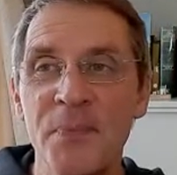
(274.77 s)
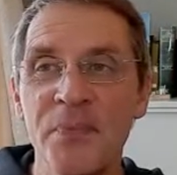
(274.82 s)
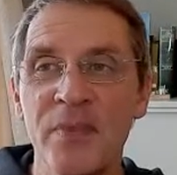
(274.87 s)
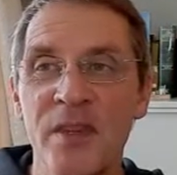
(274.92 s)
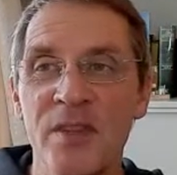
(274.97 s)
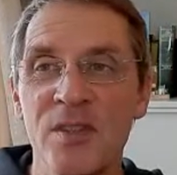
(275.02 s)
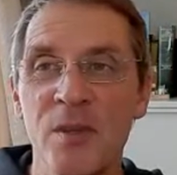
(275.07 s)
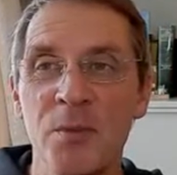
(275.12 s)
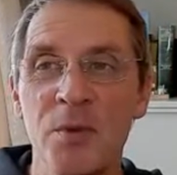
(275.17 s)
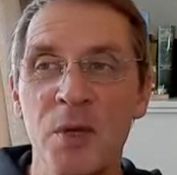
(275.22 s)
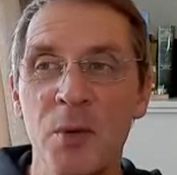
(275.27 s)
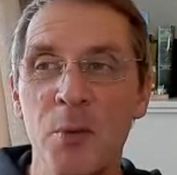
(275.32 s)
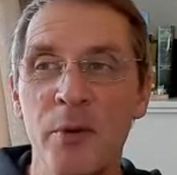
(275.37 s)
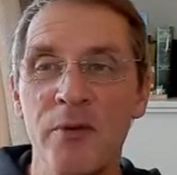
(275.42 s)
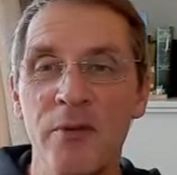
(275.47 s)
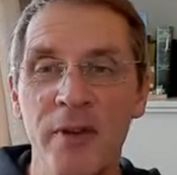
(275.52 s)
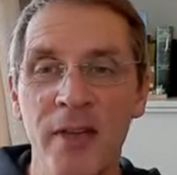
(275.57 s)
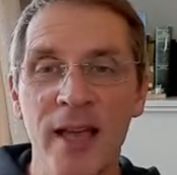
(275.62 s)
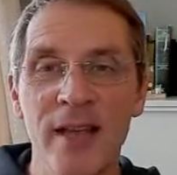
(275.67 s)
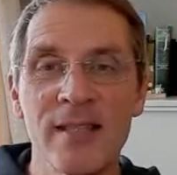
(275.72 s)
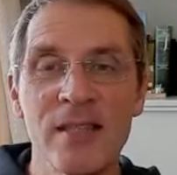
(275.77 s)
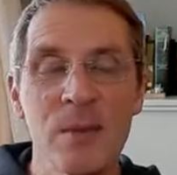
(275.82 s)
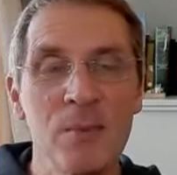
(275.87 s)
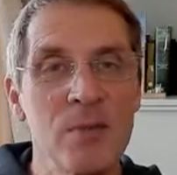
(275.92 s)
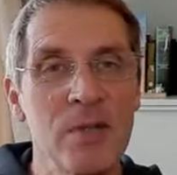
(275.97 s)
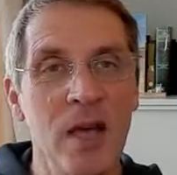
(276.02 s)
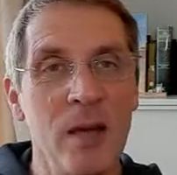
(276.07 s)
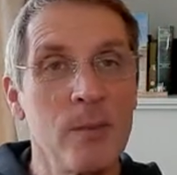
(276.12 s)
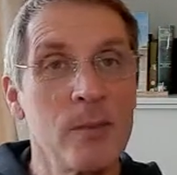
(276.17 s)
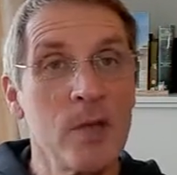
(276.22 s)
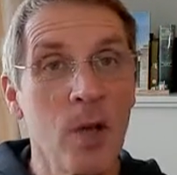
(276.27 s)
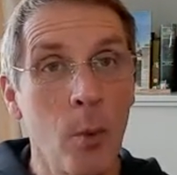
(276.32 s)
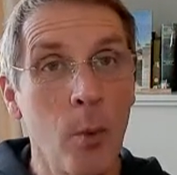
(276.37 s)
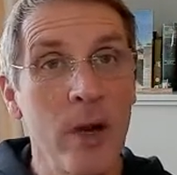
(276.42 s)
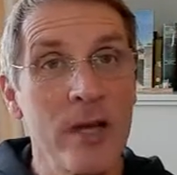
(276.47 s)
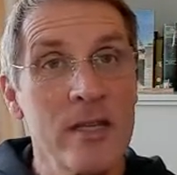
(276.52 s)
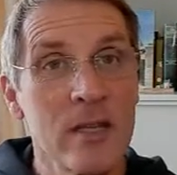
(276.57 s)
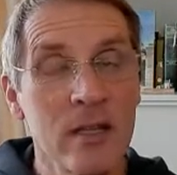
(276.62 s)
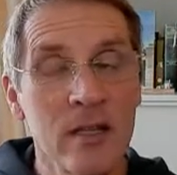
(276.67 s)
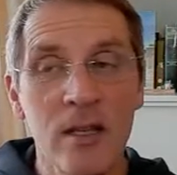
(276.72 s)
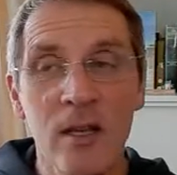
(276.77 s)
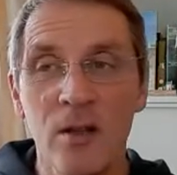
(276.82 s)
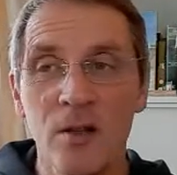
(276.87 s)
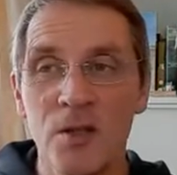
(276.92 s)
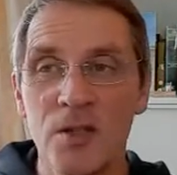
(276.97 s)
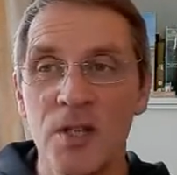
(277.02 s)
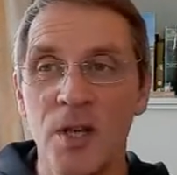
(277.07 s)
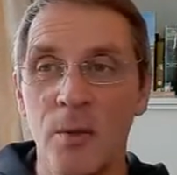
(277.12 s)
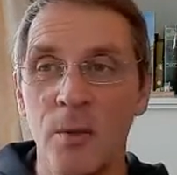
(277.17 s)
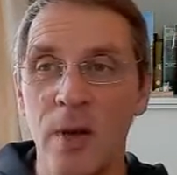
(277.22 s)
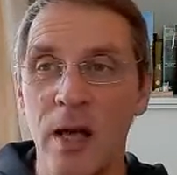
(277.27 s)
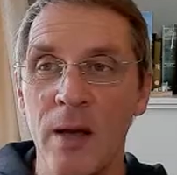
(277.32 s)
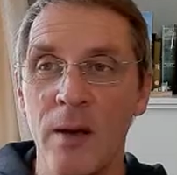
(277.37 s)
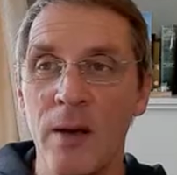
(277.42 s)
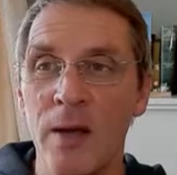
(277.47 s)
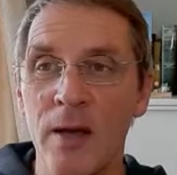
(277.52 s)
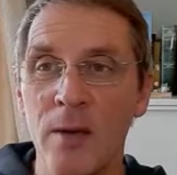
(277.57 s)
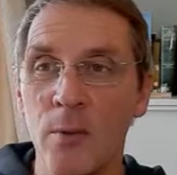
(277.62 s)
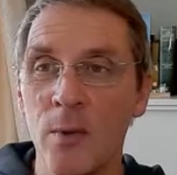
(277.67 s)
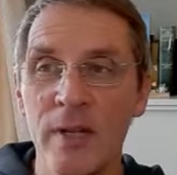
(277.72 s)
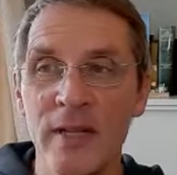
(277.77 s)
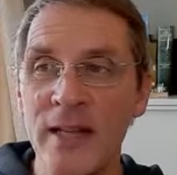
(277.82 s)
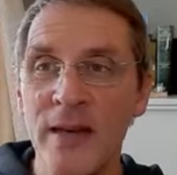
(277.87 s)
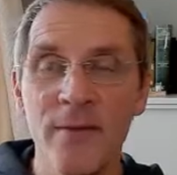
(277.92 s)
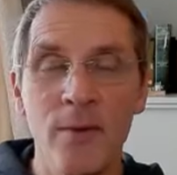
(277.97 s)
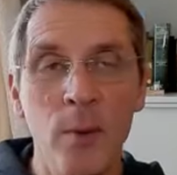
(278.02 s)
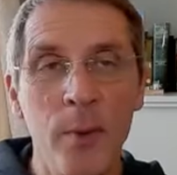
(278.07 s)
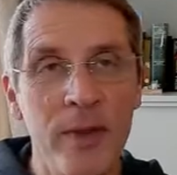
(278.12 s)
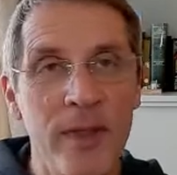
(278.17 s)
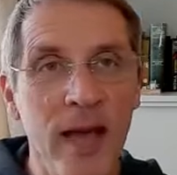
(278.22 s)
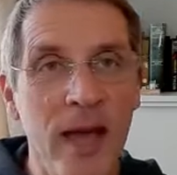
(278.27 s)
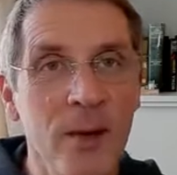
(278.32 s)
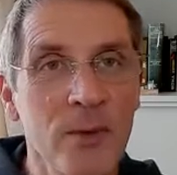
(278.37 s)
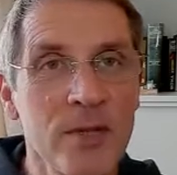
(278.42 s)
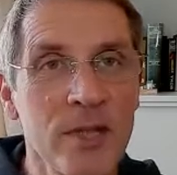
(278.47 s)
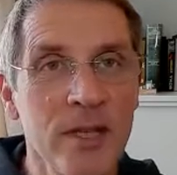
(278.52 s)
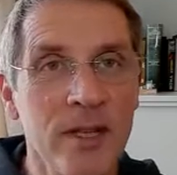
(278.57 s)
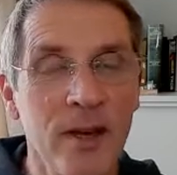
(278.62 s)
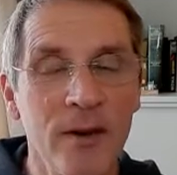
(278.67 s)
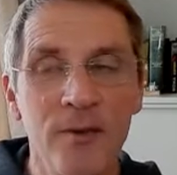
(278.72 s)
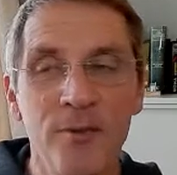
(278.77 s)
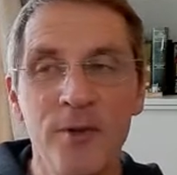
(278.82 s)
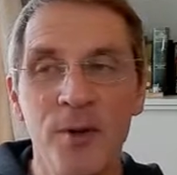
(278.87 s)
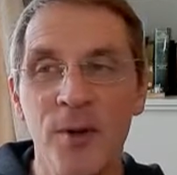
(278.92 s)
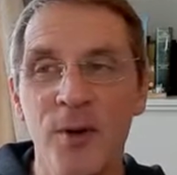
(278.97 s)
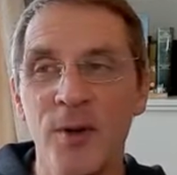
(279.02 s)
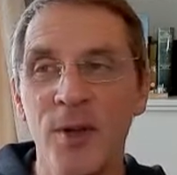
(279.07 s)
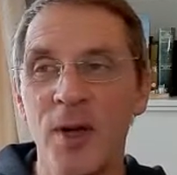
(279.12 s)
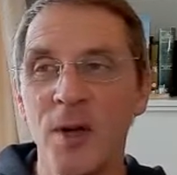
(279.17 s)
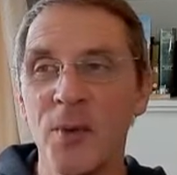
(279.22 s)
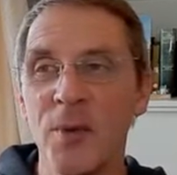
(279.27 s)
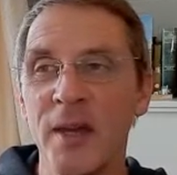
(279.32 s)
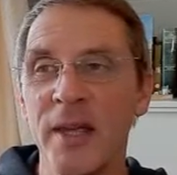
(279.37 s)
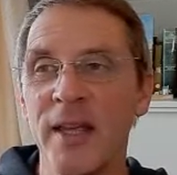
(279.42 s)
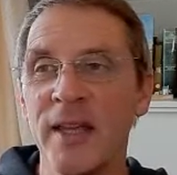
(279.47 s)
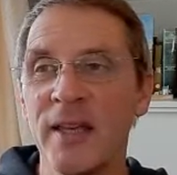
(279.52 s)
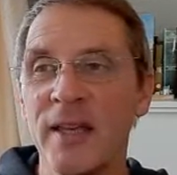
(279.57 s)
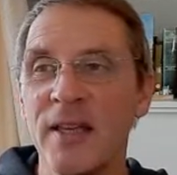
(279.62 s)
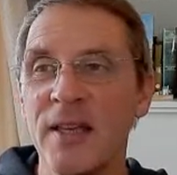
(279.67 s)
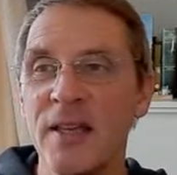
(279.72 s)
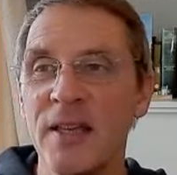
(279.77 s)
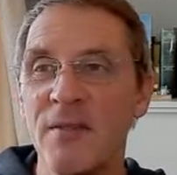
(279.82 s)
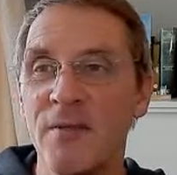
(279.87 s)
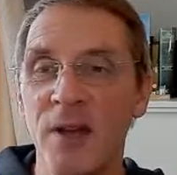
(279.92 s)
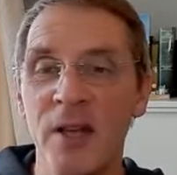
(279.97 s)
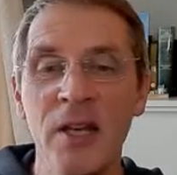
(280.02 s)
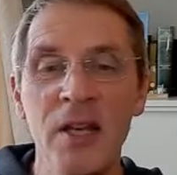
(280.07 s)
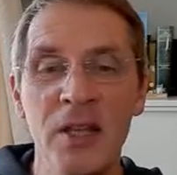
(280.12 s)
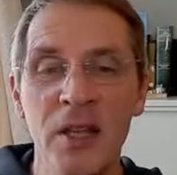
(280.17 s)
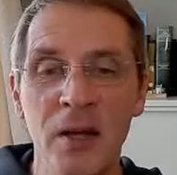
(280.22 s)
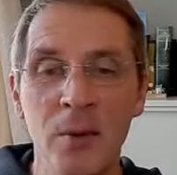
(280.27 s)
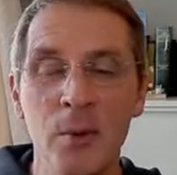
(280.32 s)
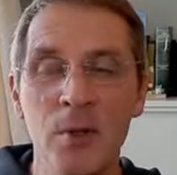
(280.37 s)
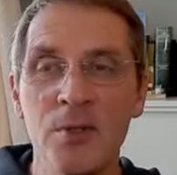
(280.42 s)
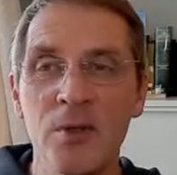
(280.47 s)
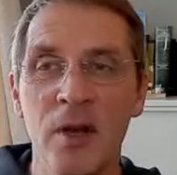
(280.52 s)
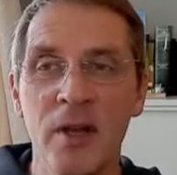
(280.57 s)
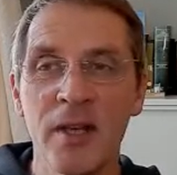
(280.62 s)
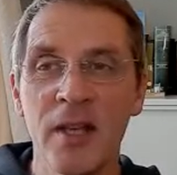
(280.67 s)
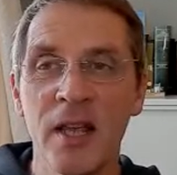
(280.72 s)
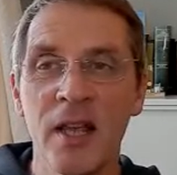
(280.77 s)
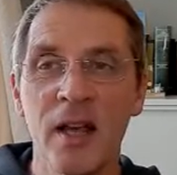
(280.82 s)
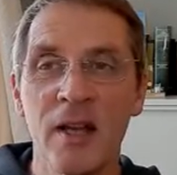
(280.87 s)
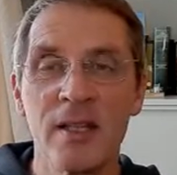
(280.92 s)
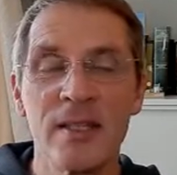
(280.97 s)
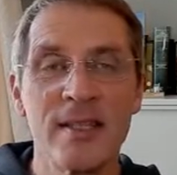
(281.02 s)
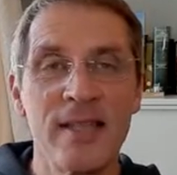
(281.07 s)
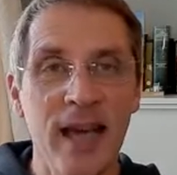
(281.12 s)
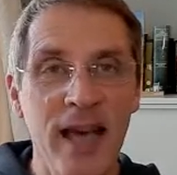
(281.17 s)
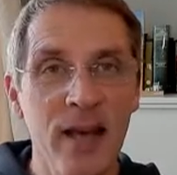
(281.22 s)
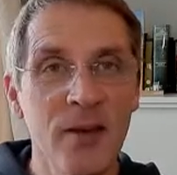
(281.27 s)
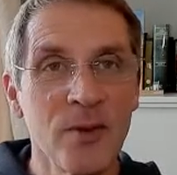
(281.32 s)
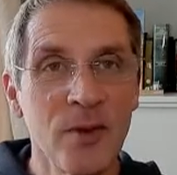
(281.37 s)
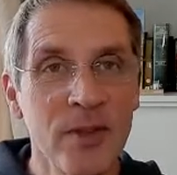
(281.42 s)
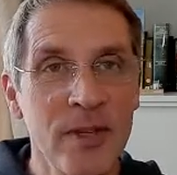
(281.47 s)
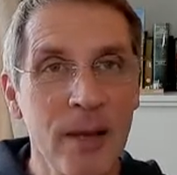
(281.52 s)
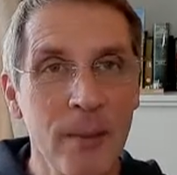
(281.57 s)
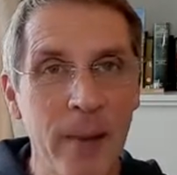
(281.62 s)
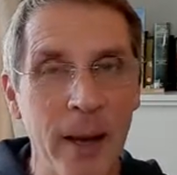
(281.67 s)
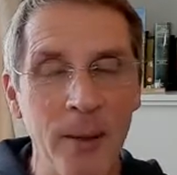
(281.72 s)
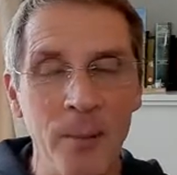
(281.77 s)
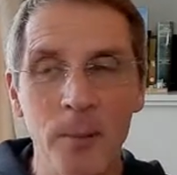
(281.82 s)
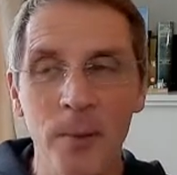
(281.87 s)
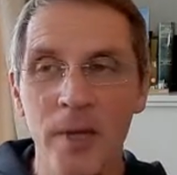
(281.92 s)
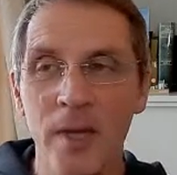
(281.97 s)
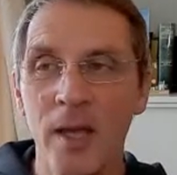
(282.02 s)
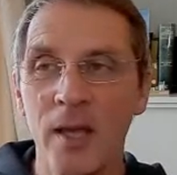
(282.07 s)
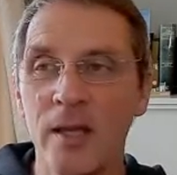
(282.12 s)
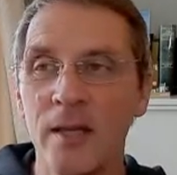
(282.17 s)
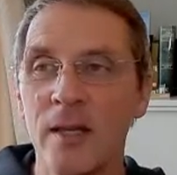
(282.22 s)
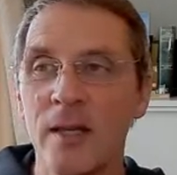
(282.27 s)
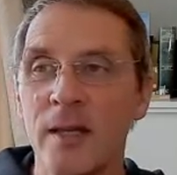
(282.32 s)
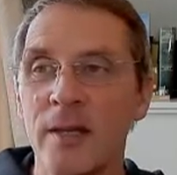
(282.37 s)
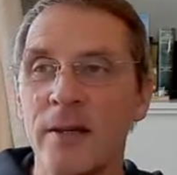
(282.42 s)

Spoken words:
Something we forget sometimes in our Western culture, where we're never without enough food, are we? If anything, we're trying to cut down on the amount we eat.